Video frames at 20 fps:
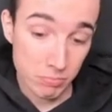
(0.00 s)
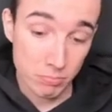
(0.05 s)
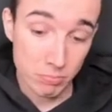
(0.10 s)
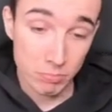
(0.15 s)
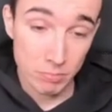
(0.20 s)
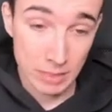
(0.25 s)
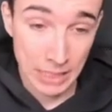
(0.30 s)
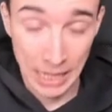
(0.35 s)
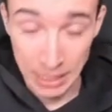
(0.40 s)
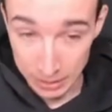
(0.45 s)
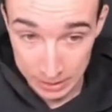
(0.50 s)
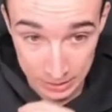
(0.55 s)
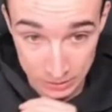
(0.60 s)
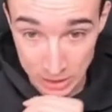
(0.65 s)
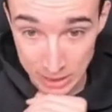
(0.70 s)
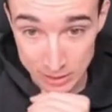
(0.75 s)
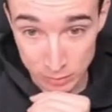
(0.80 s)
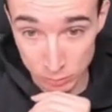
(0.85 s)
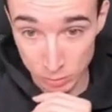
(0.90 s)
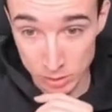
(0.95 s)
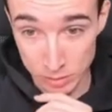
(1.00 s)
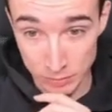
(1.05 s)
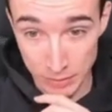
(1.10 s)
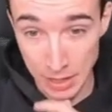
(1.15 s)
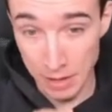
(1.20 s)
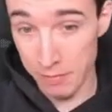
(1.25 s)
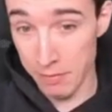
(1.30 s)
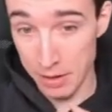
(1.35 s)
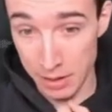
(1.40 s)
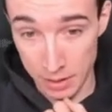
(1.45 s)
yeah, it just looks
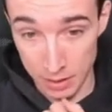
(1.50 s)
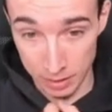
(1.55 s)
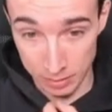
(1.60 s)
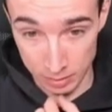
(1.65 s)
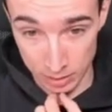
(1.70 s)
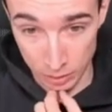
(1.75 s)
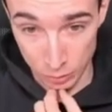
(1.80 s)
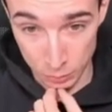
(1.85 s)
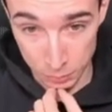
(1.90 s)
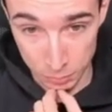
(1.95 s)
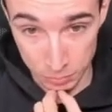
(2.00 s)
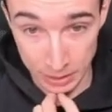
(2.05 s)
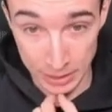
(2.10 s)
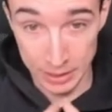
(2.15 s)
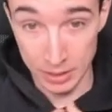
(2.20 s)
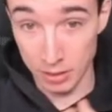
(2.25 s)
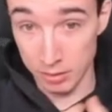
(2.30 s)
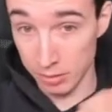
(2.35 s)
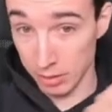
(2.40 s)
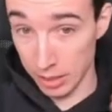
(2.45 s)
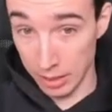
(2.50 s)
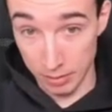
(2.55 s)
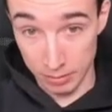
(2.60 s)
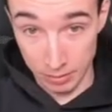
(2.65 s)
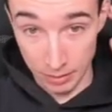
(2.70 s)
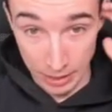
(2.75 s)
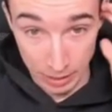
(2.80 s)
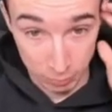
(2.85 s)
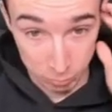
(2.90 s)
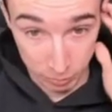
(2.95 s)
very, very risky to play this as,
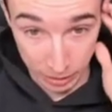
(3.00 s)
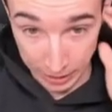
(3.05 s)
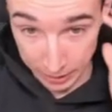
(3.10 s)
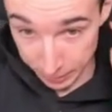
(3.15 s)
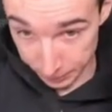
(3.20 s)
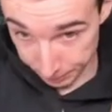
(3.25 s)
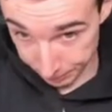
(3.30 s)
as Black.